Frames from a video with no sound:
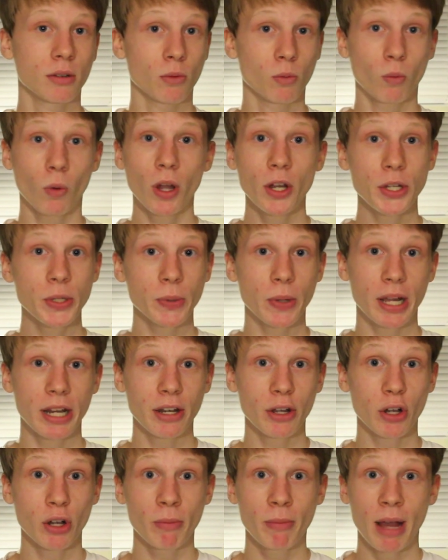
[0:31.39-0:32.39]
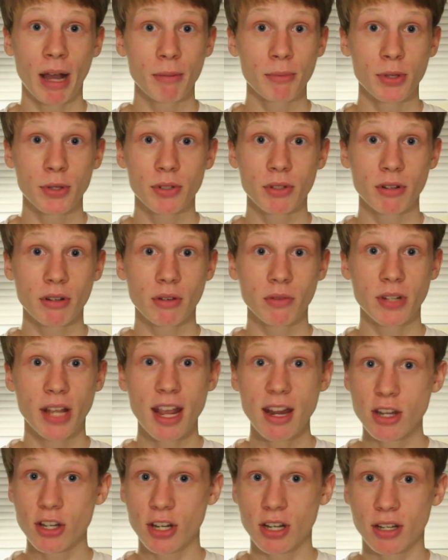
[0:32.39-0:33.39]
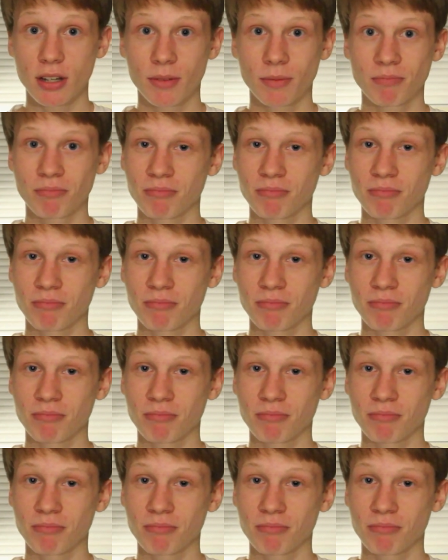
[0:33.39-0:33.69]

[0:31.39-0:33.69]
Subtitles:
What do I know about music notation?